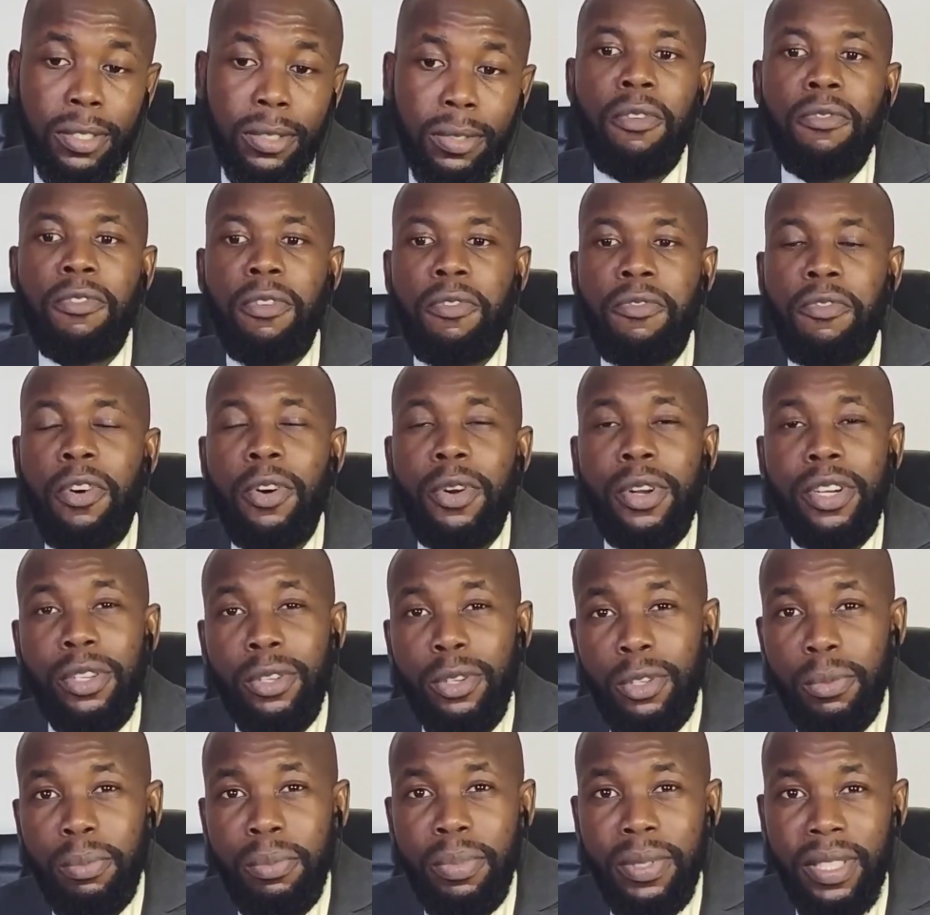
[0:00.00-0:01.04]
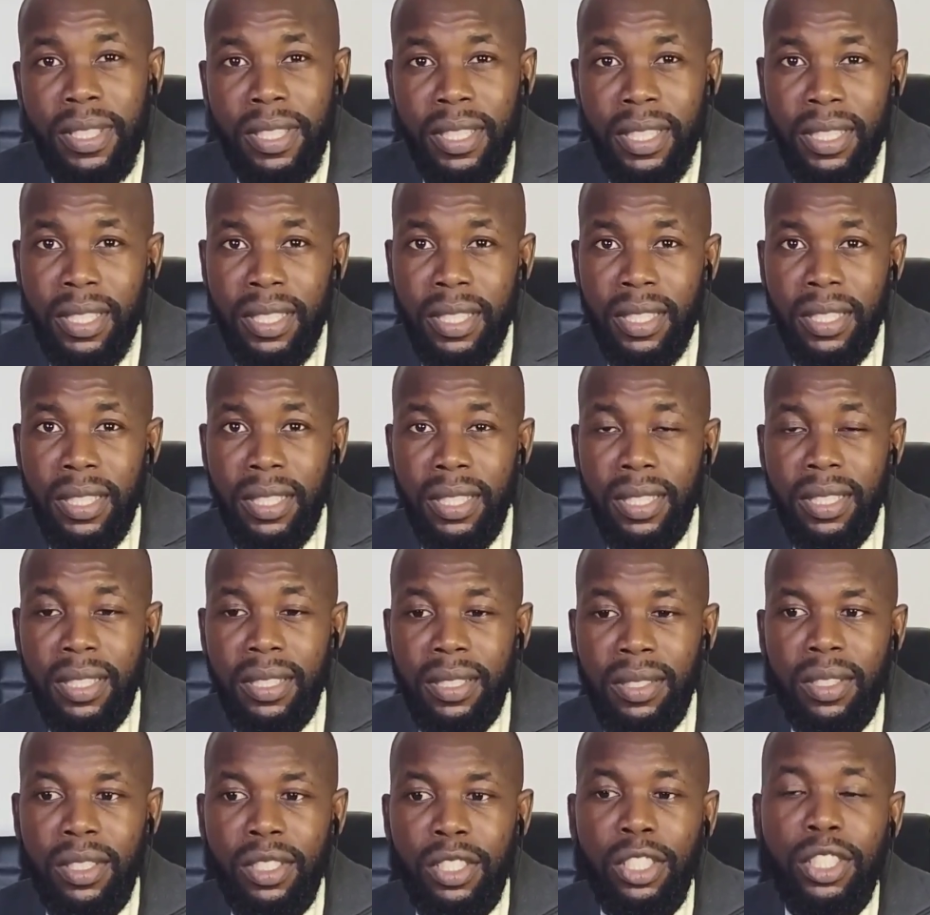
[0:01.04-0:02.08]
For foreign-owned businesses,
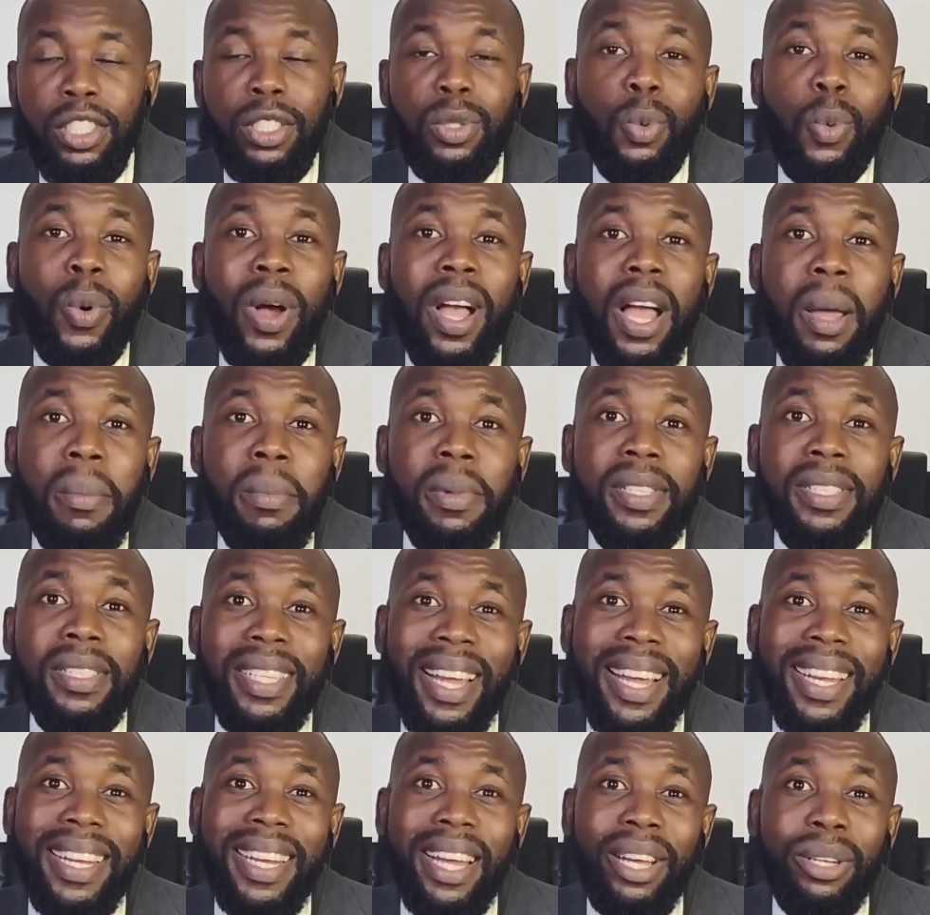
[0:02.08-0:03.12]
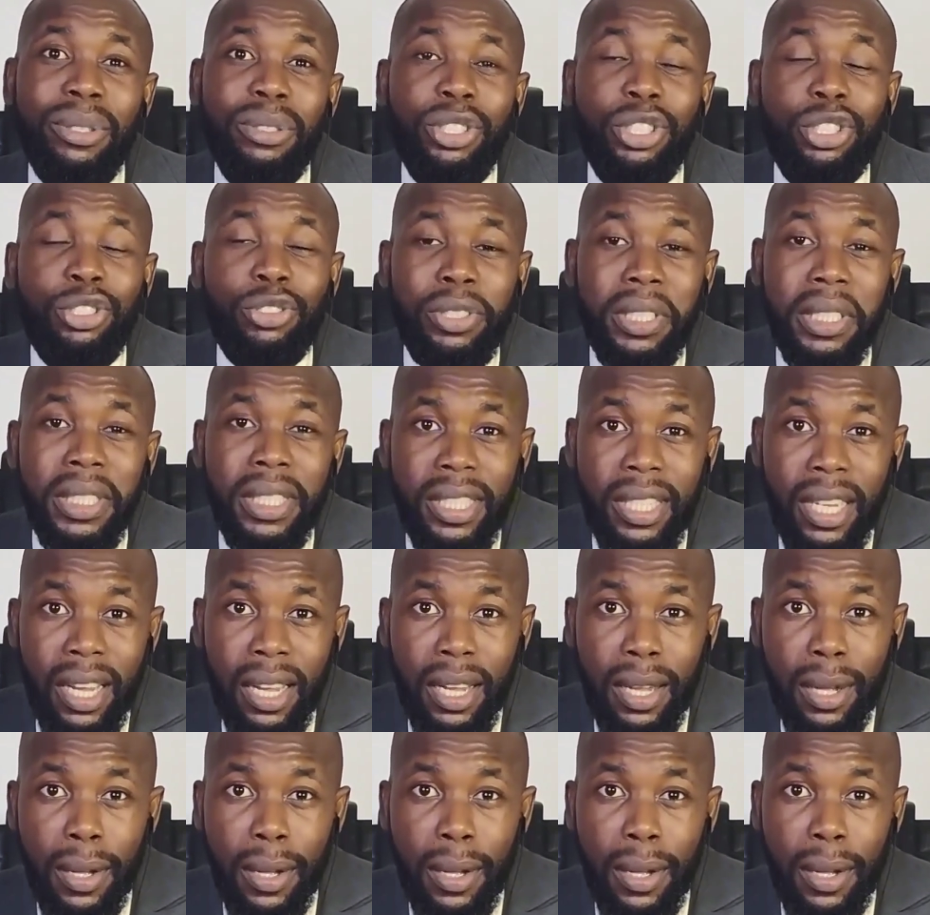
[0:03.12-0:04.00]
these requirements are now stricter.